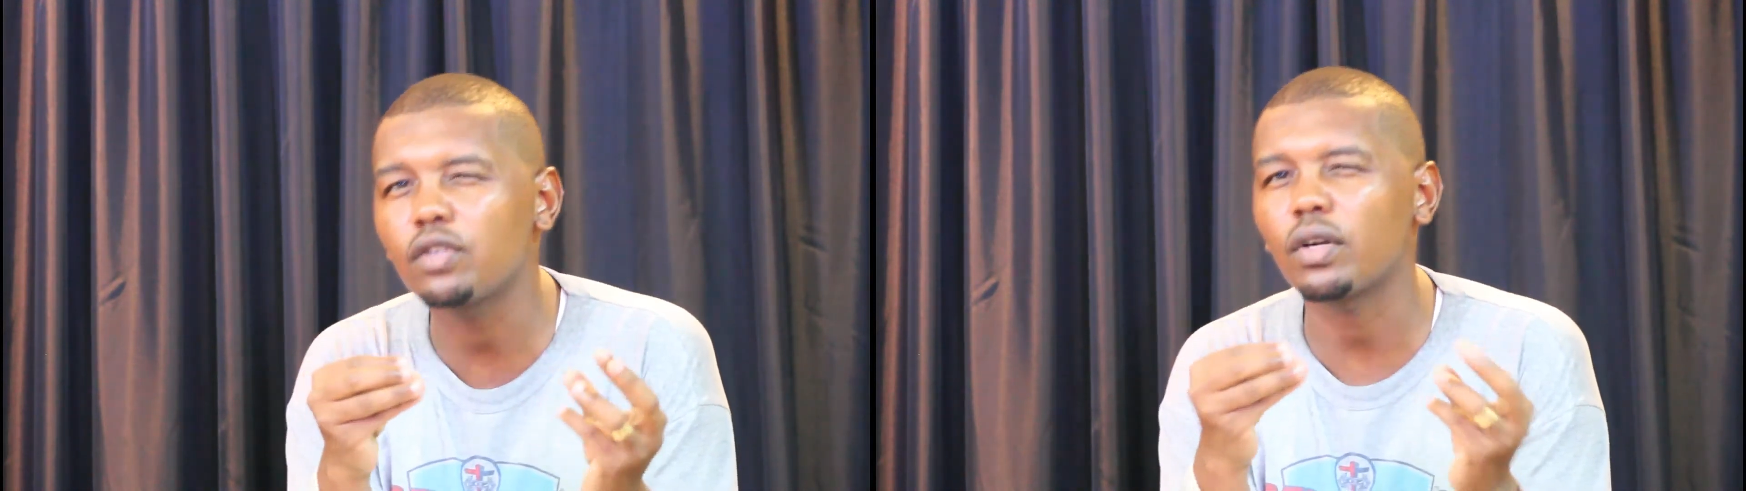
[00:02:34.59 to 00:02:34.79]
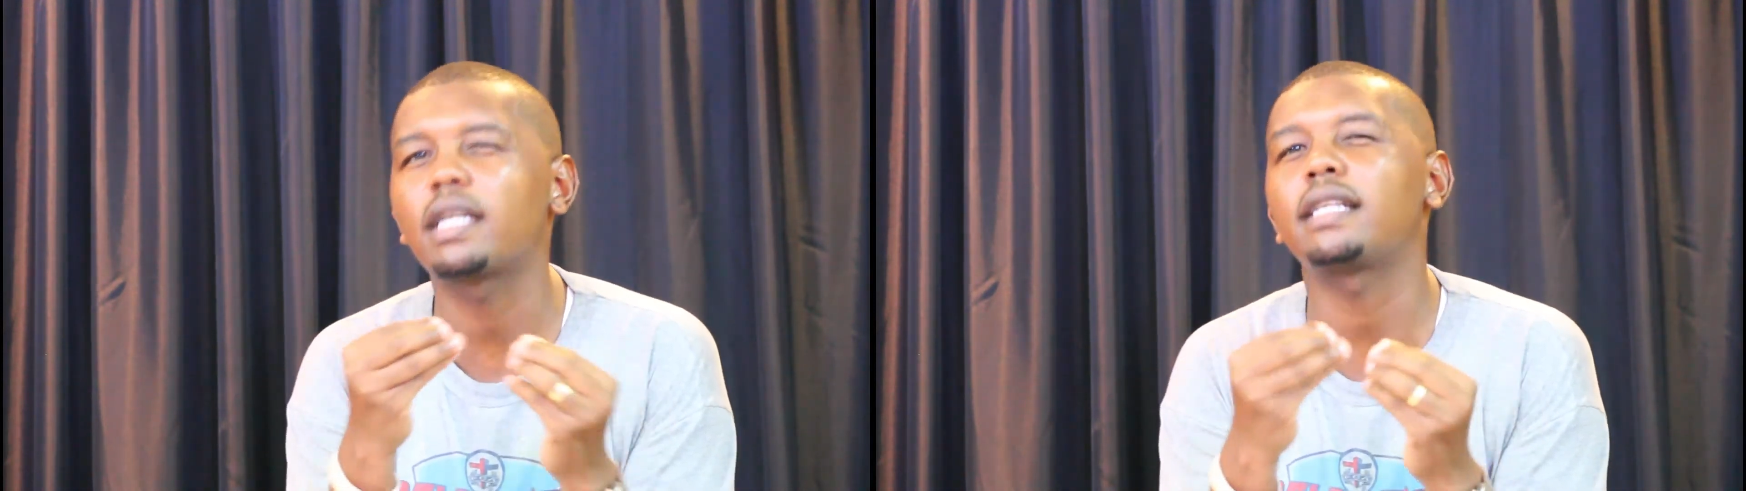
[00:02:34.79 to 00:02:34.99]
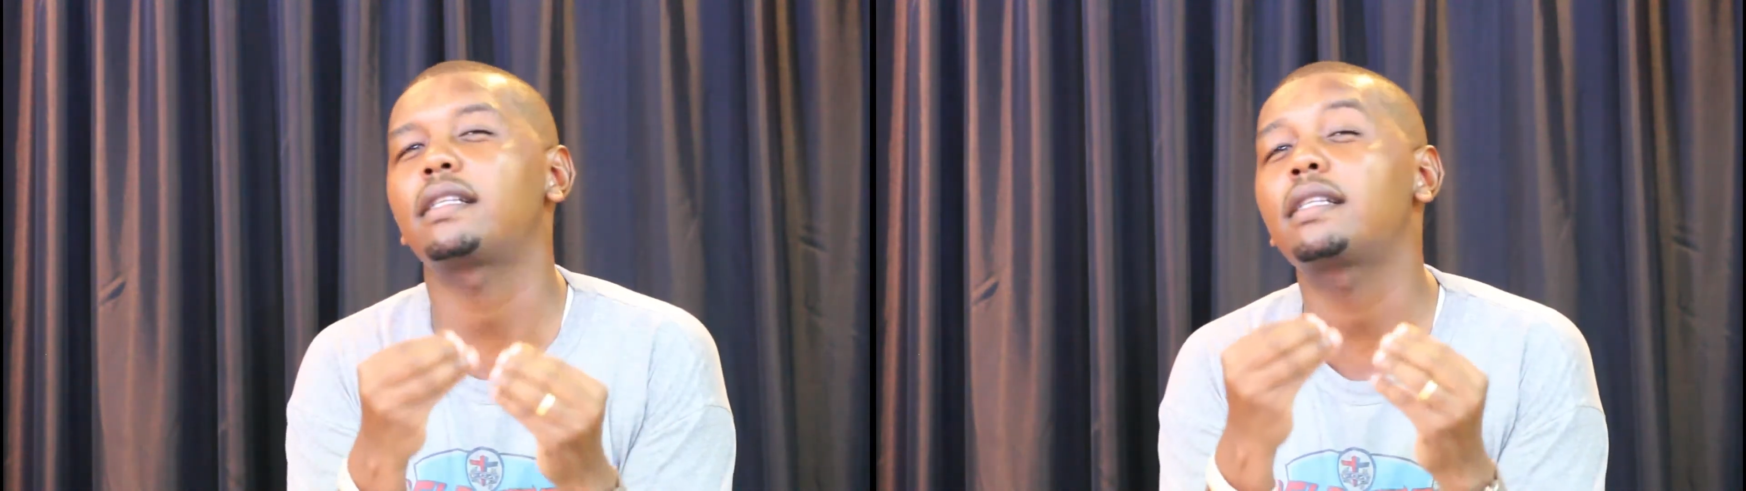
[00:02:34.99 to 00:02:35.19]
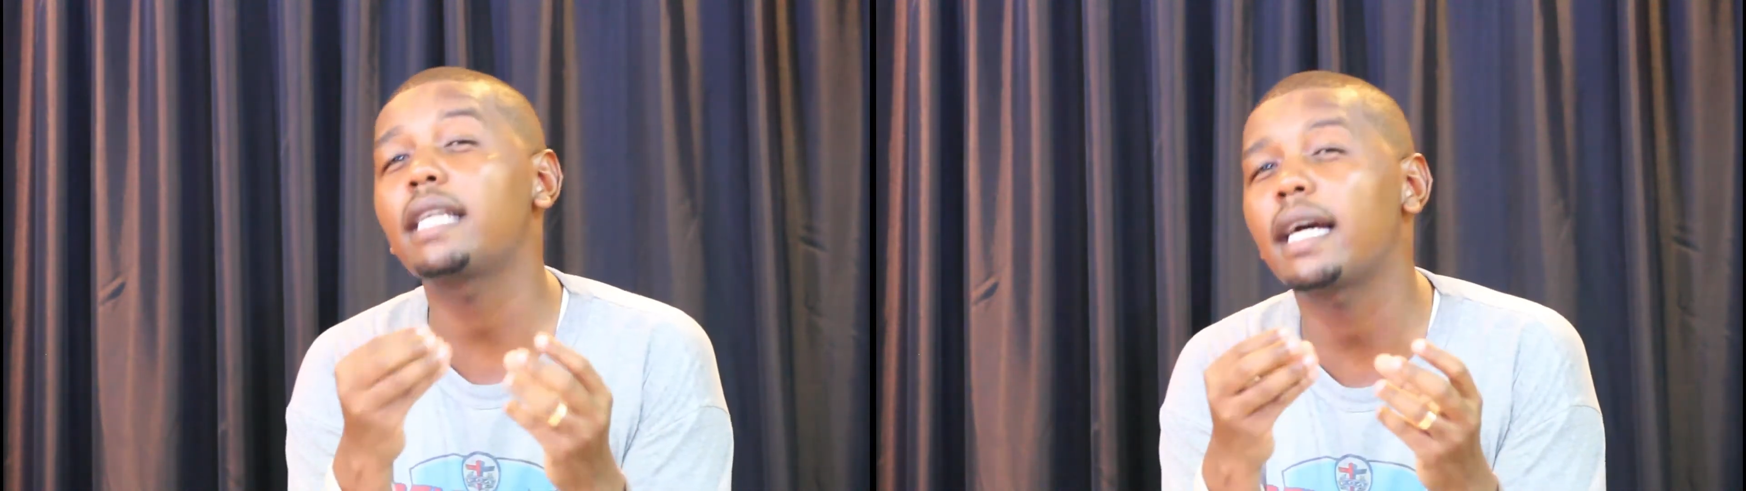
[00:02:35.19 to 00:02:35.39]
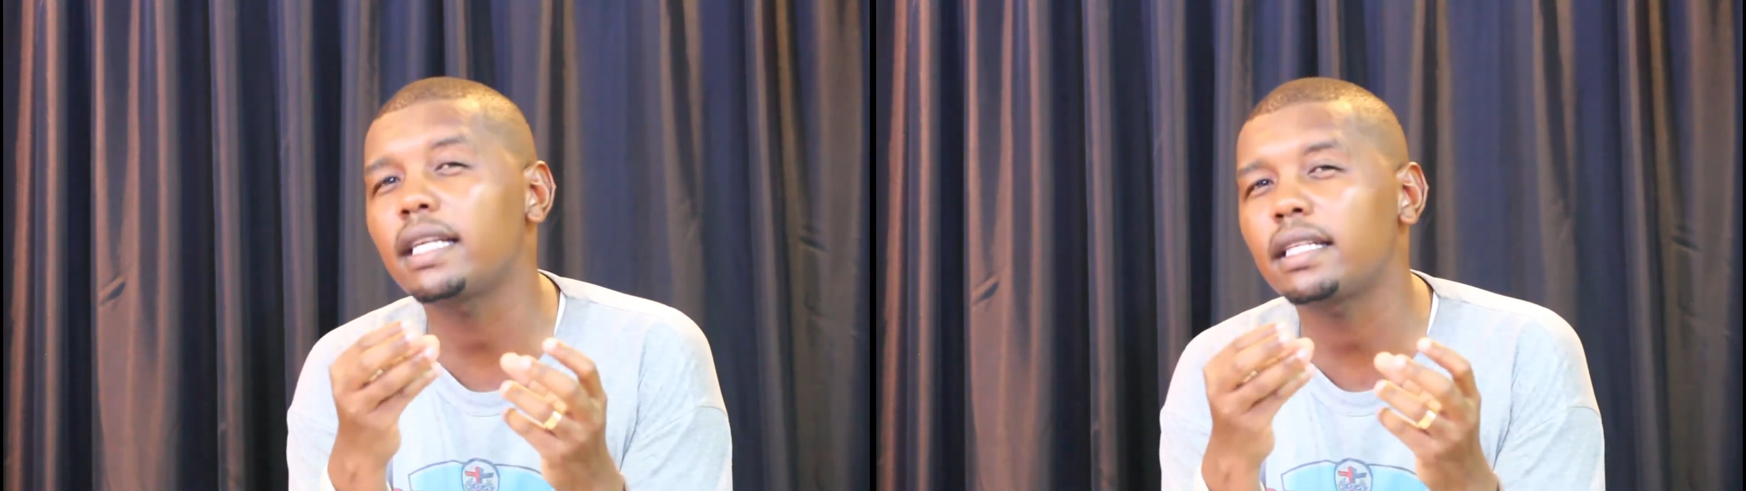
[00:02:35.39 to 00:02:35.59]
your
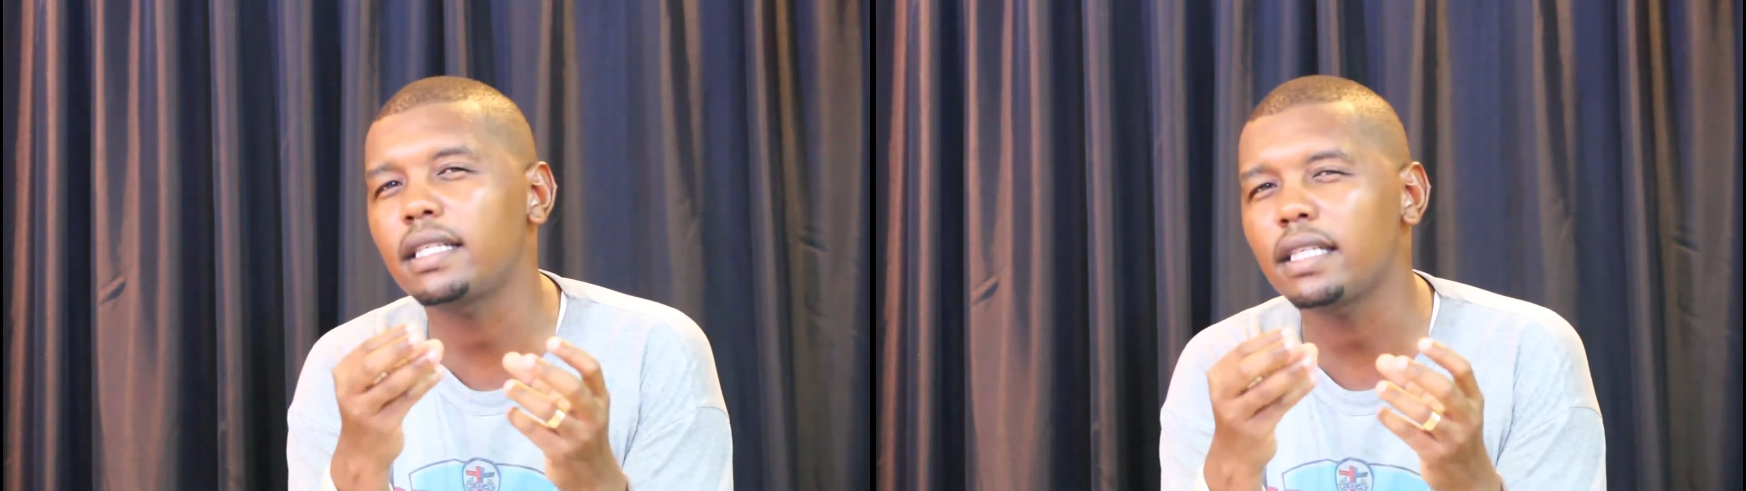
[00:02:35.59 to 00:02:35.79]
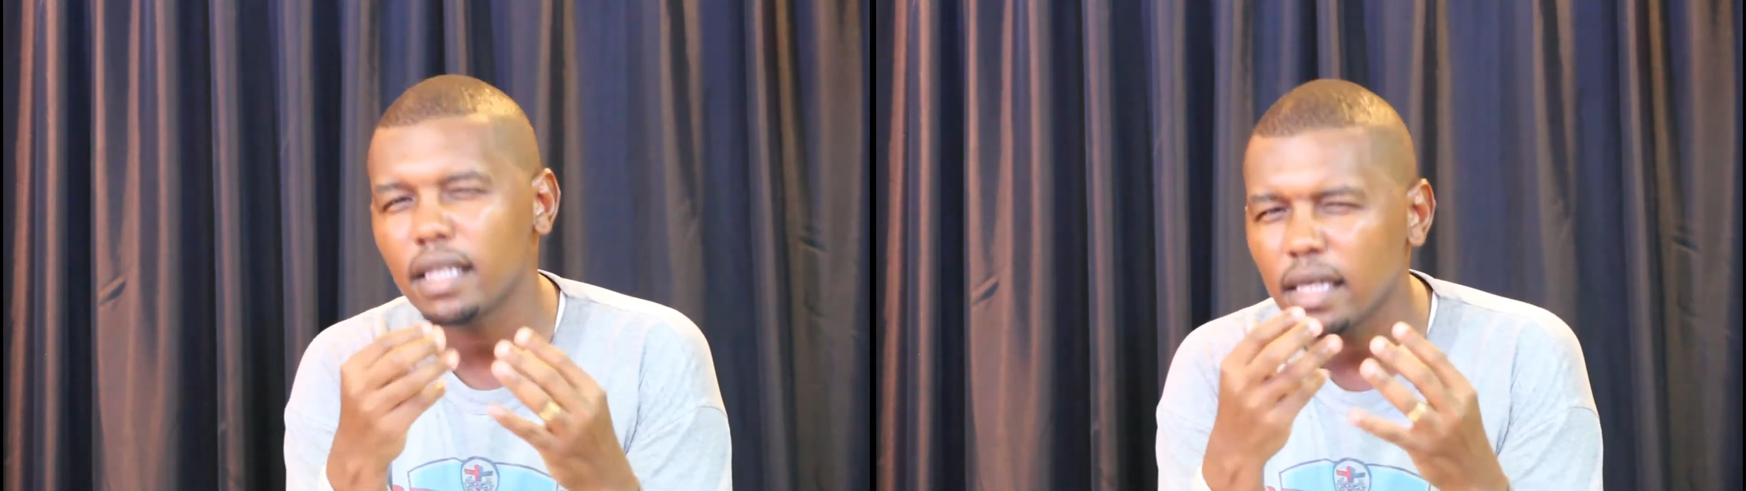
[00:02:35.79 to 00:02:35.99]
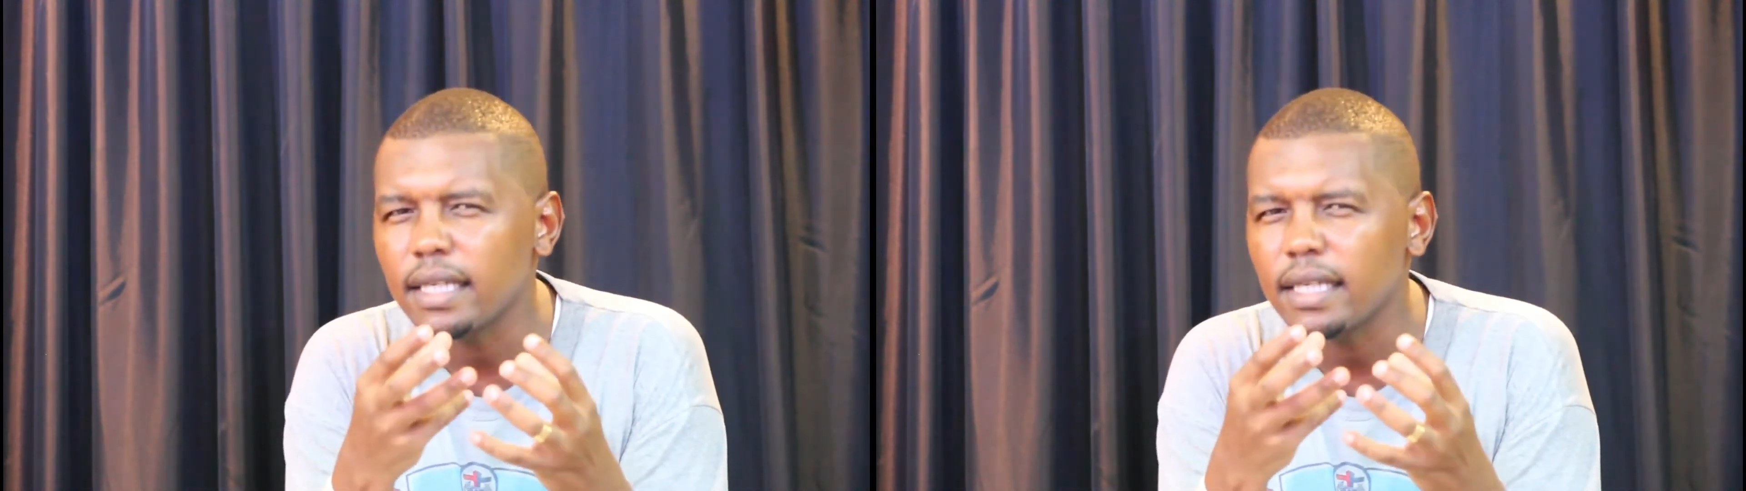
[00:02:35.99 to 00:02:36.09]
Christianity